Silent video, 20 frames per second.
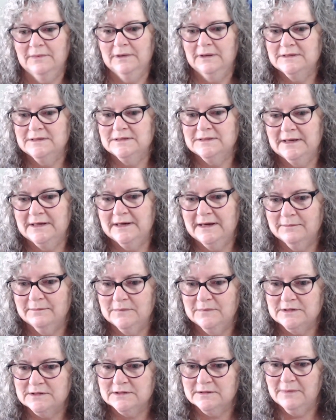setup.
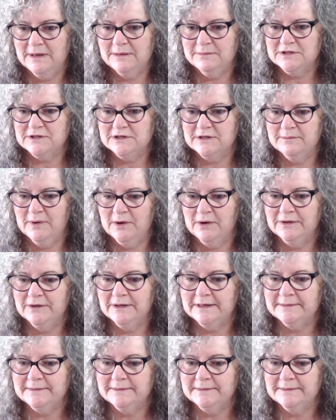That's a membership only.